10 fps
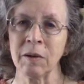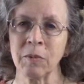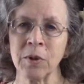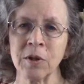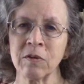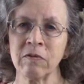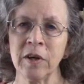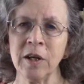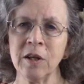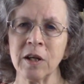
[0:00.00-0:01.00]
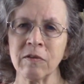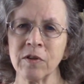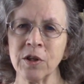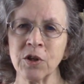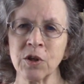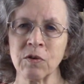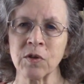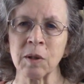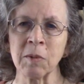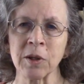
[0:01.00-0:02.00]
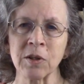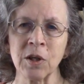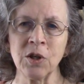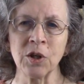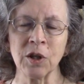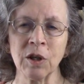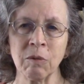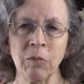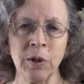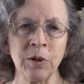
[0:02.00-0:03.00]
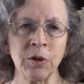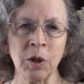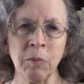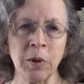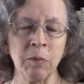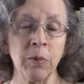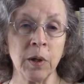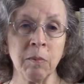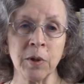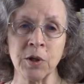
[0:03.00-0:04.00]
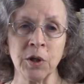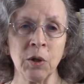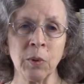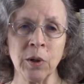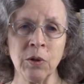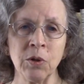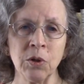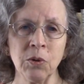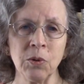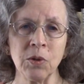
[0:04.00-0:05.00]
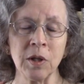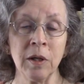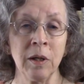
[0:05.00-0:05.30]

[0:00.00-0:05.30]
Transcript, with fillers: But this vague definition of subluxation can be interpreted pretty much any way you choose.